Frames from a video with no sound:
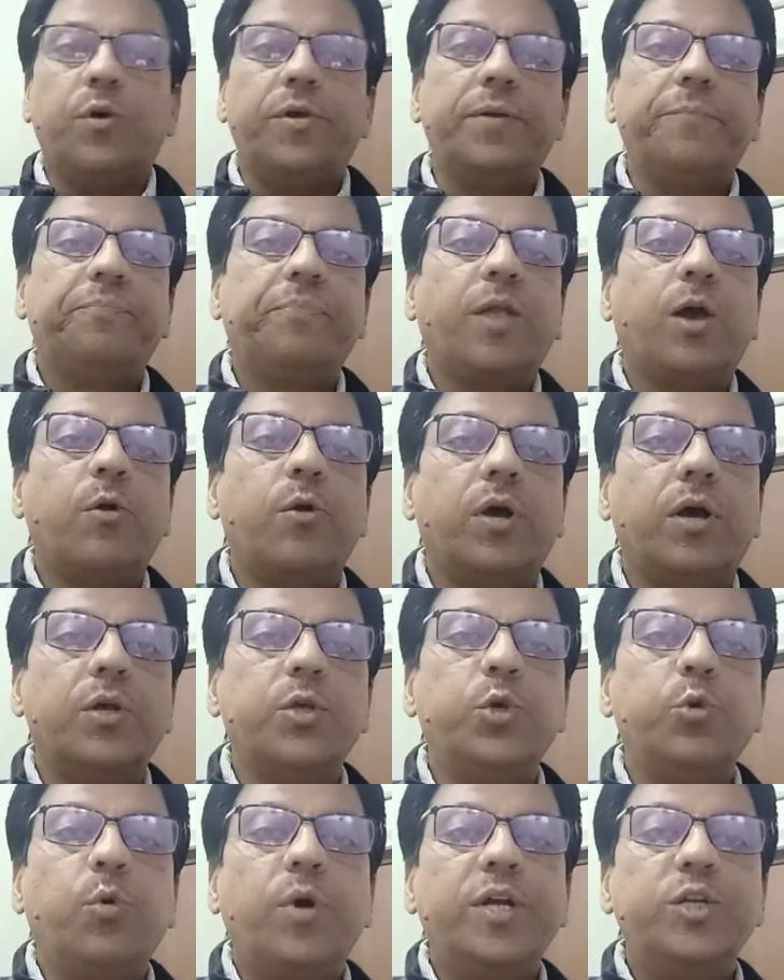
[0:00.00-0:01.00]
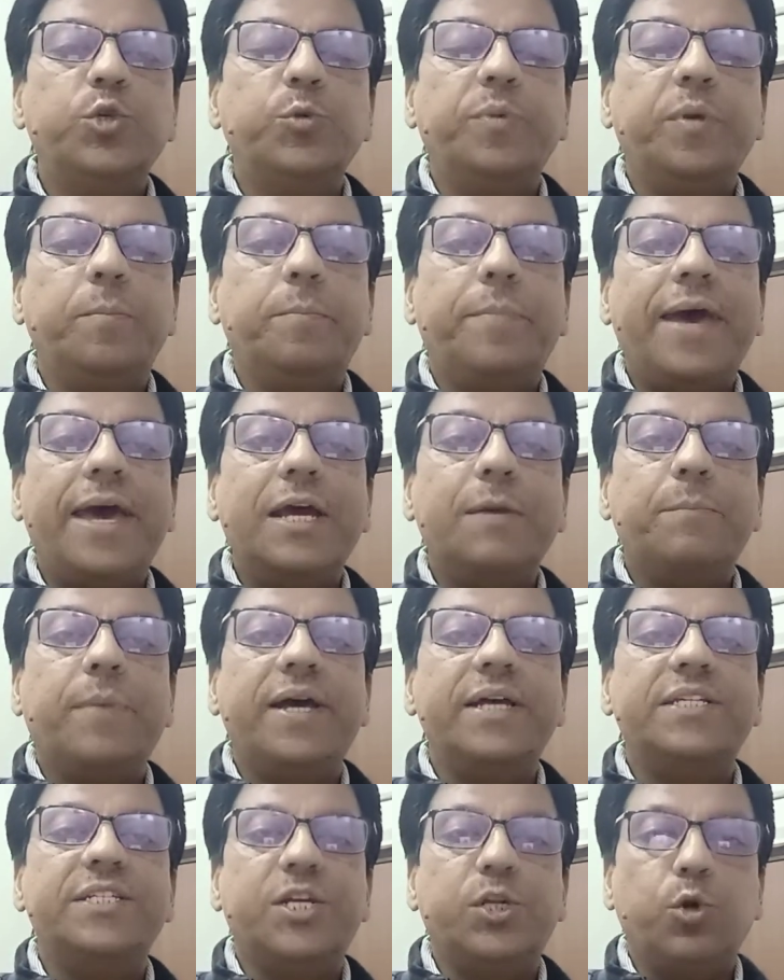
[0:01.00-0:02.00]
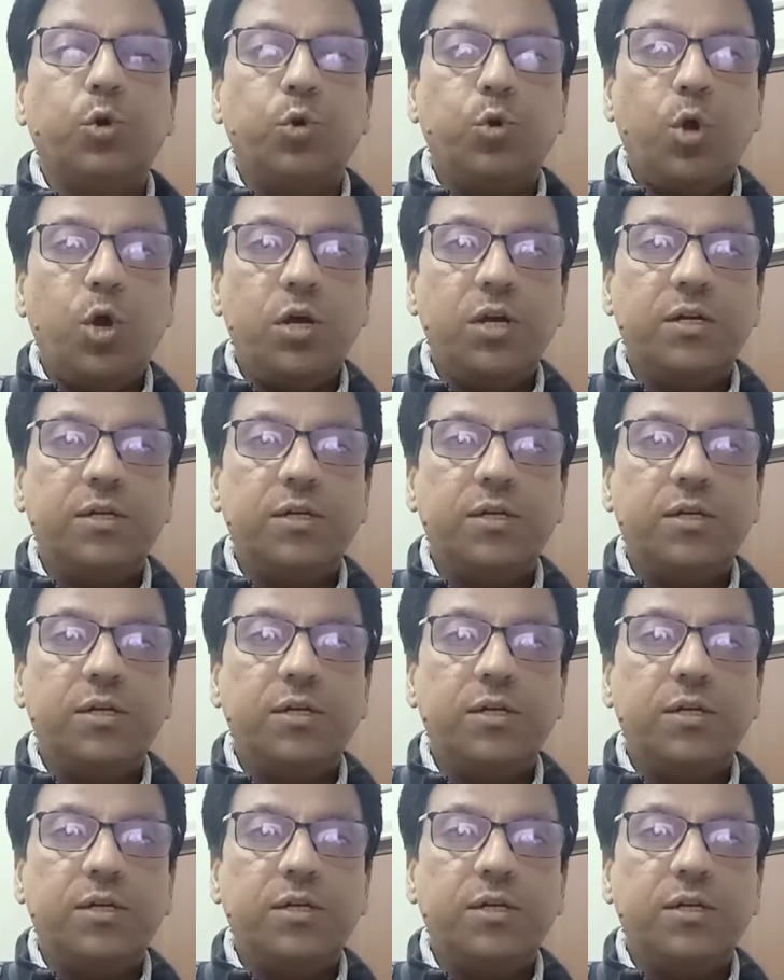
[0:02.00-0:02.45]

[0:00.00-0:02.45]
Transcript: Or you are to be back by 10 o'clock.